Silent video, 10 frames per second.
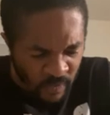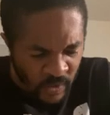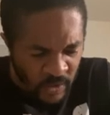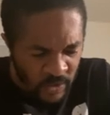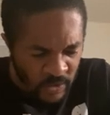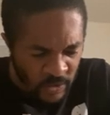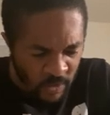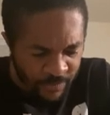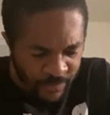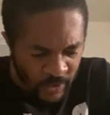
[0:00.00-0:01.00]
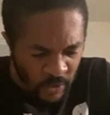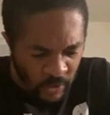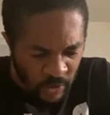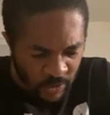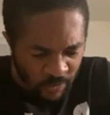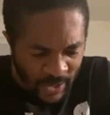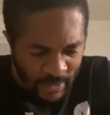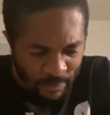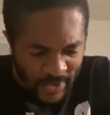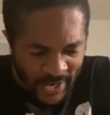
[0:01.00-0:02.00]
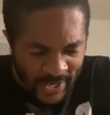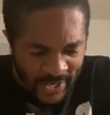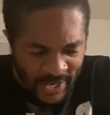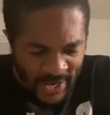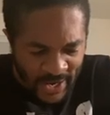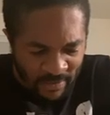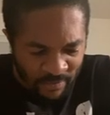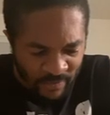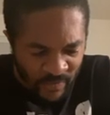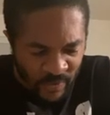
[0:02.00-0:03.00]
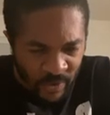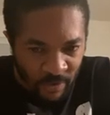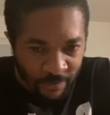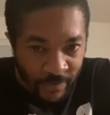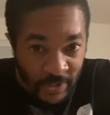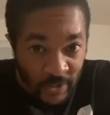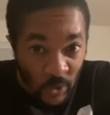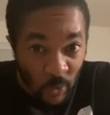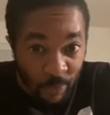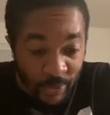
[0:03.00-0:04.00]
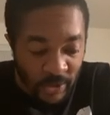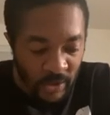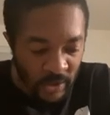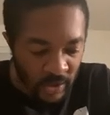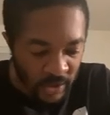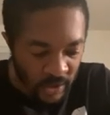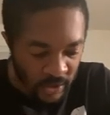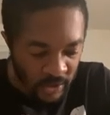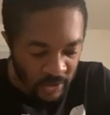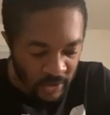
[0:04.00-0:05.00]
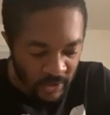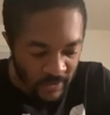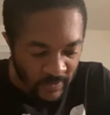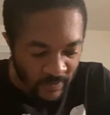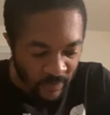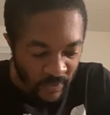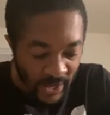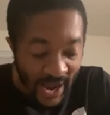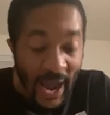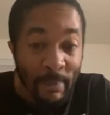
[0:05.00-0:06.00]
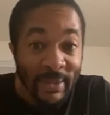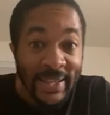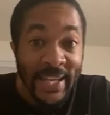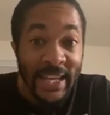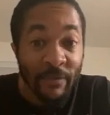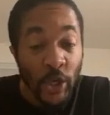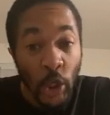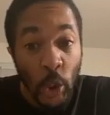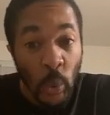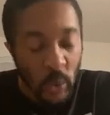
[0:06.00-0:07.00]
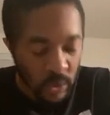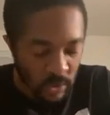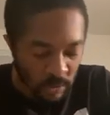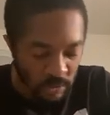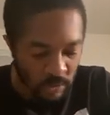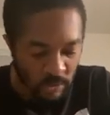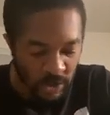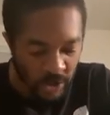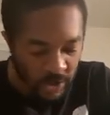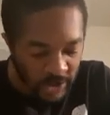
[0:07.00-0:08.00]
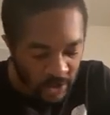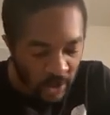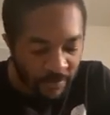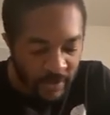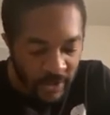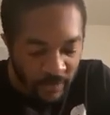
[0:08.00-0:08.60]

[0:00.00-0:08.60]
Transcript: Sophie looked right back at him, her face open to his. I believe you, she said softly.